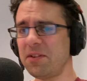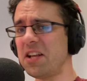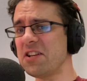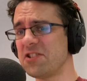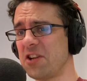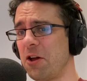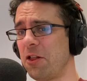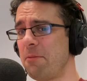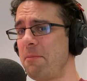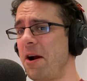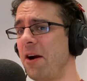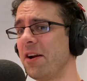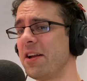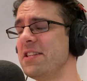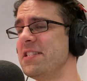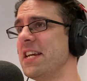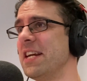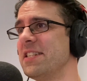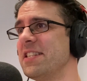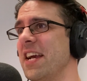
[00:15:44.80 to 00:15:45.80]
South American
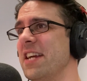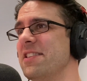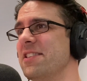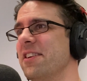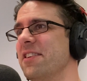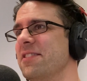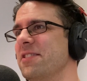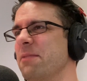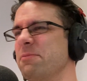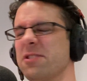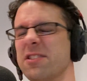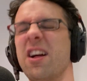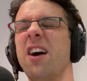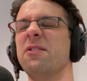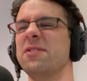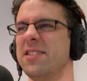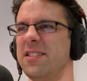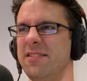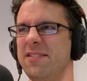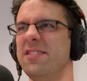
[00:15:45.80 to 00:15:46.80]
dictator. So I'm just like, oh,
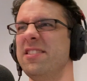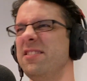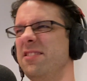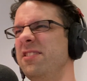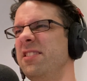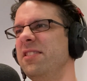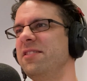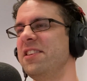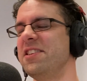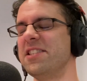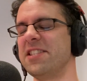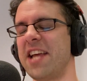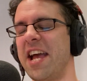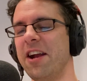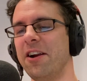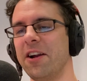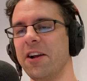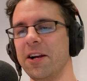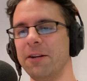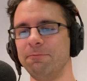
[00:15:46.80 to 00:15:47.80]
it's this
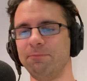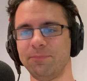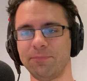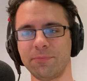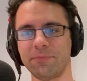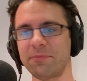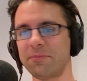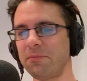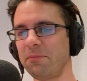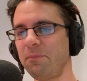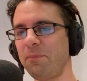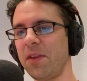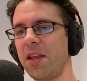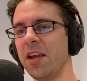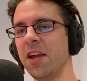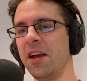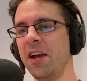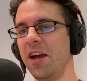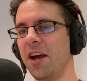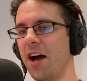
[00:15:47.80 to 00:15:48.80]
dictator guy
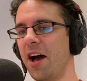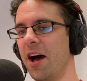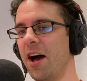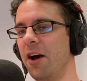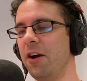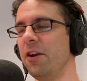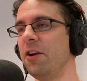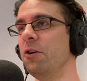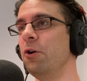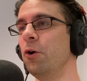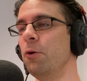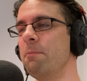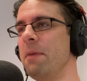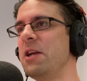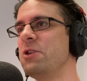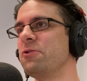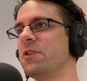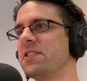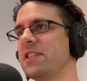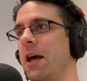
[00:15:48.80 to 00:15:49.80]
who
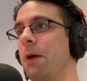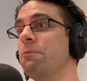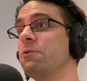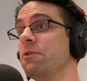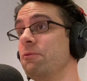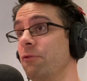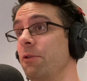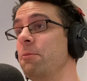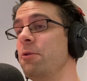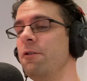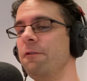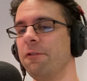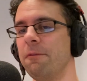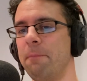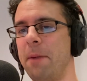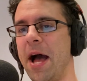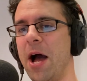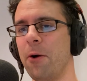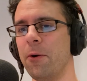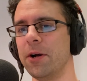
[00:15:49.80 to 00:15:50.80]
Matrix helped remove from
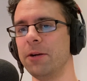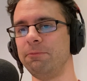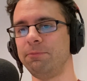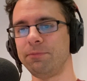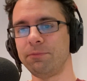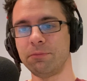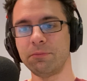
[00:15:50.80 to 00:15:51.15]
power.